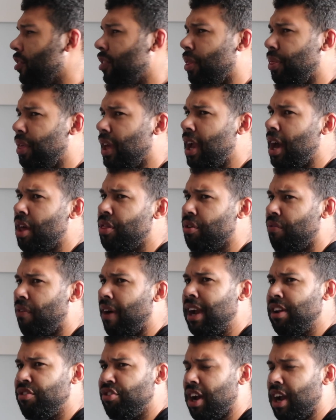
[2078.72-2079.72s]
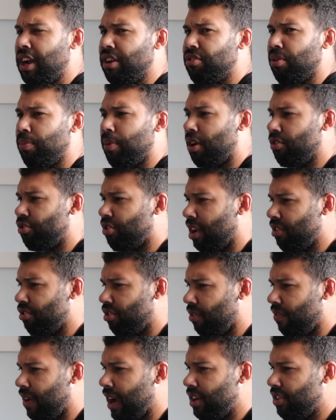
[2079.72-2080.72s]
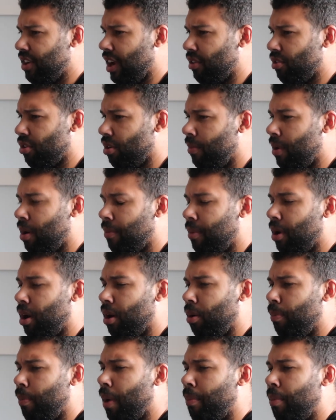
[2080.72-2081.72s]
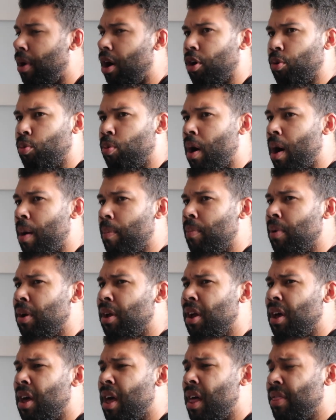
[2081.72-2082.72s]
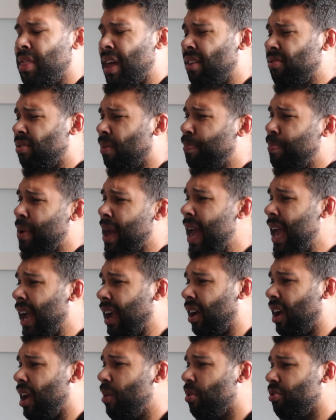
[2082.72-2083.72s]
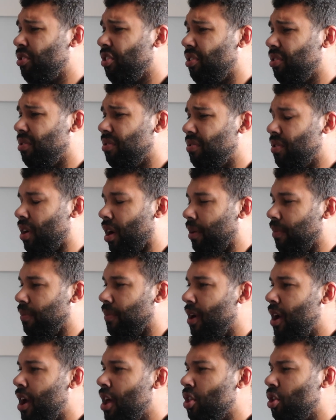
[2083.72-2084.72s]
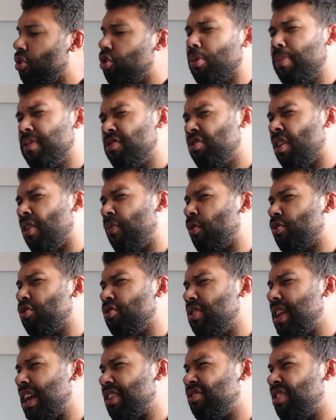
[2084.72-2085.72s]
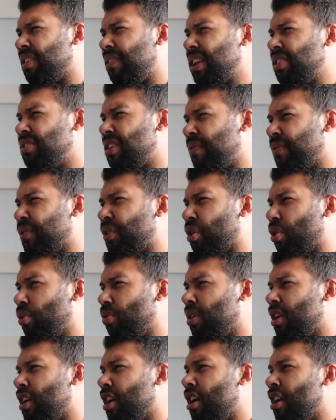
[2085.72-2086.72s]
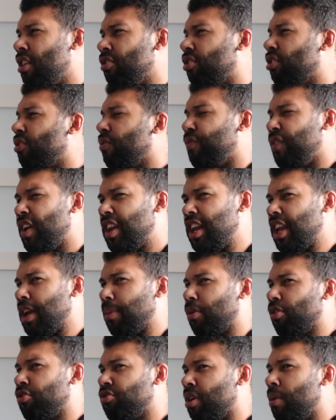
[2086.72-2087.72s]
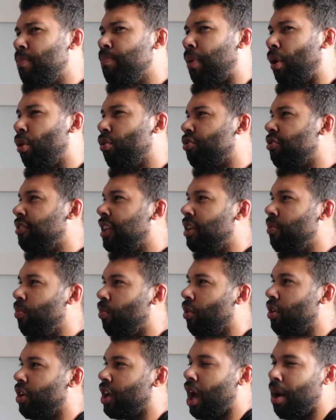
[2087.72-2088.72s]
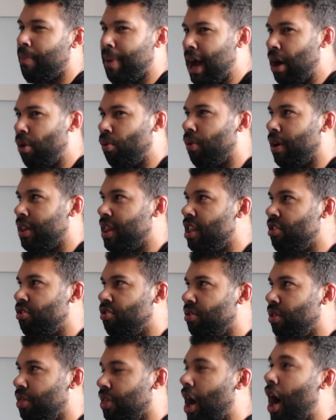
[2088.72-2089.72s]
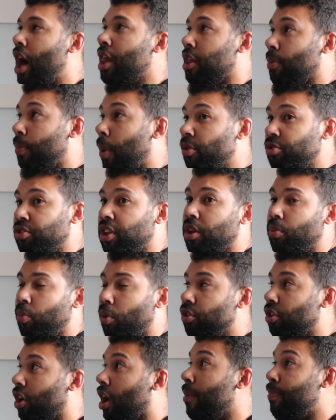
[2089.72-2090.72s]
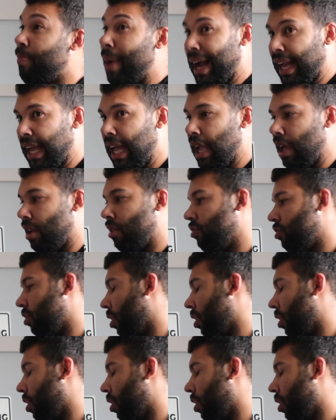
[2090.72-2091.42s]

did the uh, the radiator, when I changed the radiator on my on my Mark One, that was a pig. It wasn't, the job itself wasn't necessarily difficult, just fiddly because some bolts didn't want to come out and then other bolts didn't want to go back in.